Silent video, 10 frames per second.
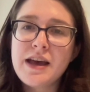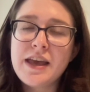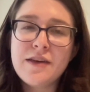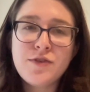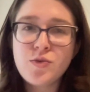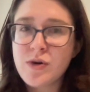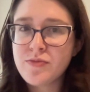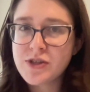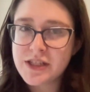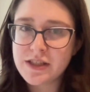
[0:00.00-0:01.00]
If you want
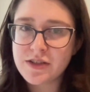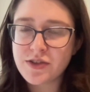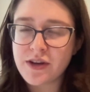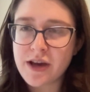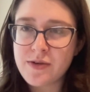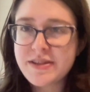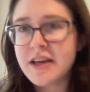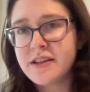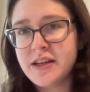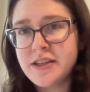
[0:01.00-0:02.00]
more details on how
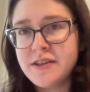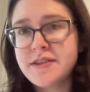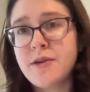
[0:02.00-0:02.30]
exactly I did this,